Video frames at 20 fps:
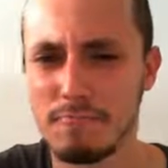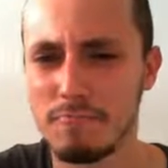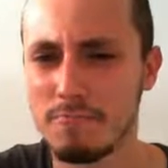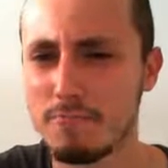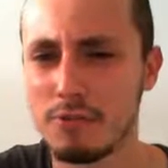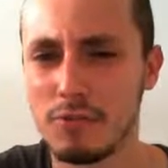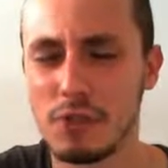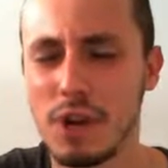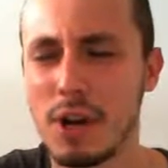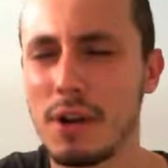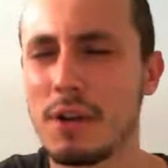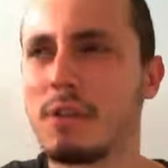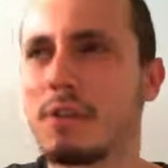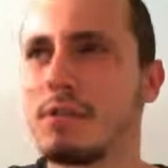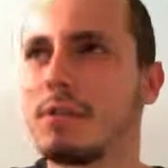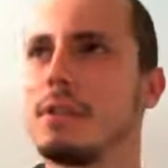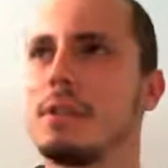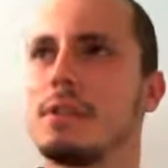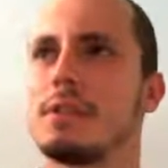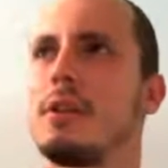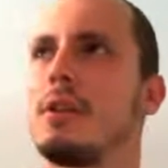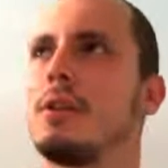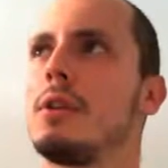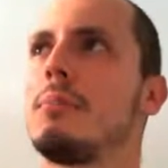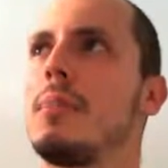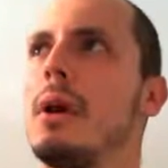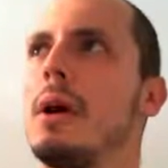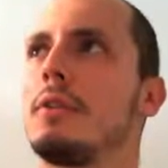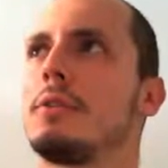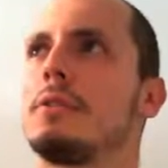generally is all
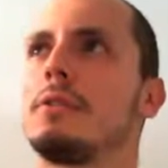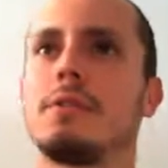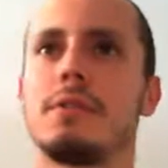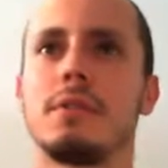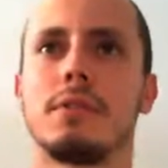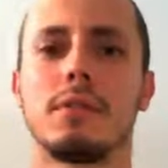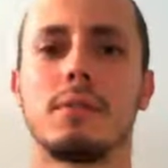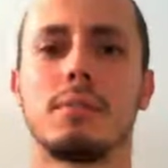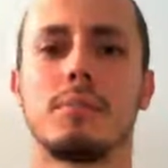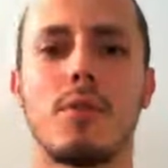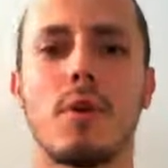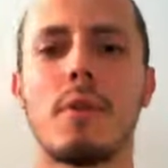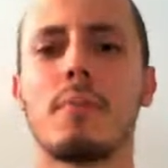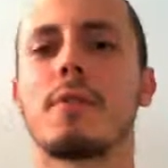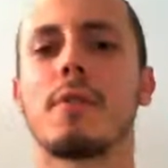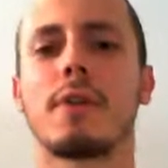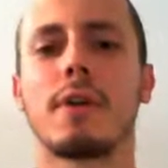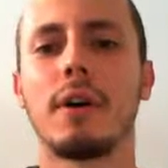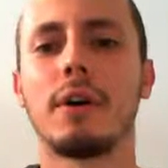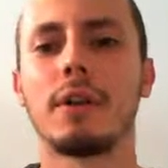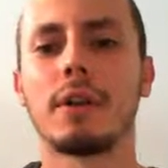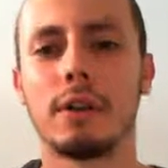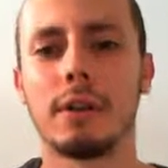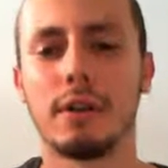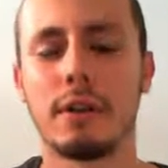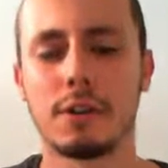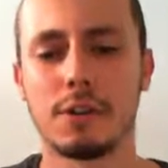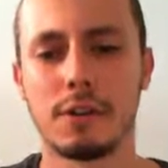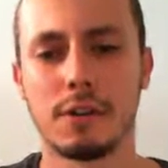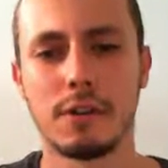about proper
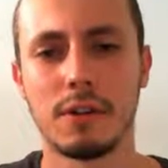calculation.